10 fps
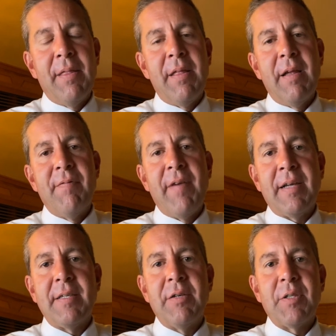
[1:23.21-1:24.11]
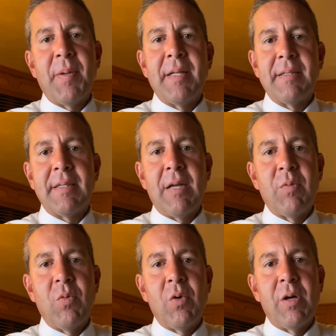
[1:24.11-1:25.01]
the vaccine response is kind
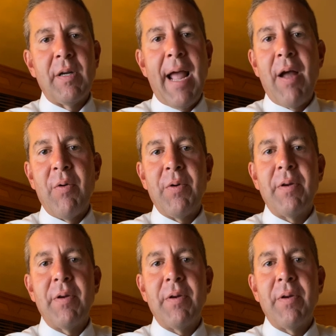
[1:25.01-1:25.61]
of worn down.